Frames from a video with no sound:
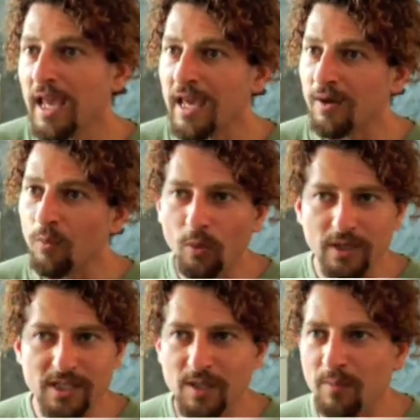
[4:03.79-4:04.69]
And
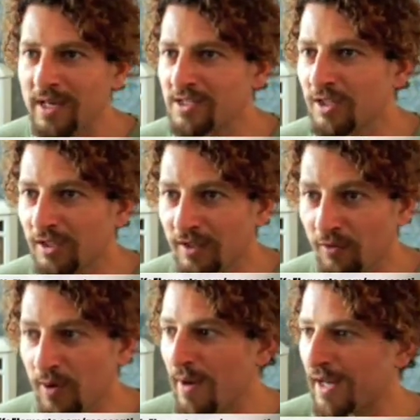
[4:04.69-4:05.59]
what's the best
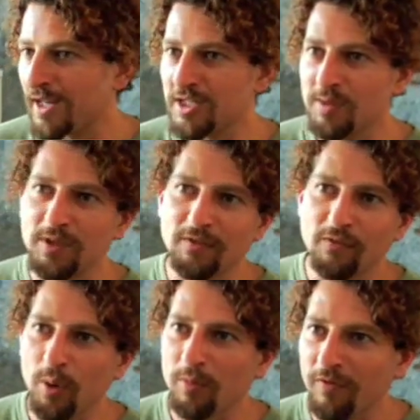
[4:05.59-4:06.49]
delivery mechanism in the
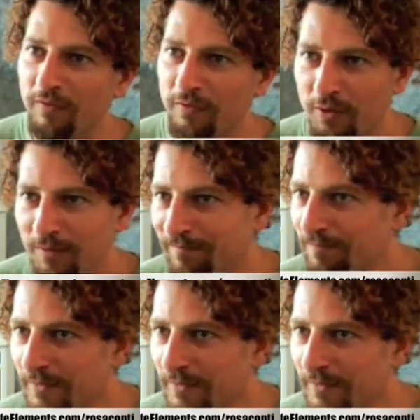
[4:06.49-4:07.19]
form of a food?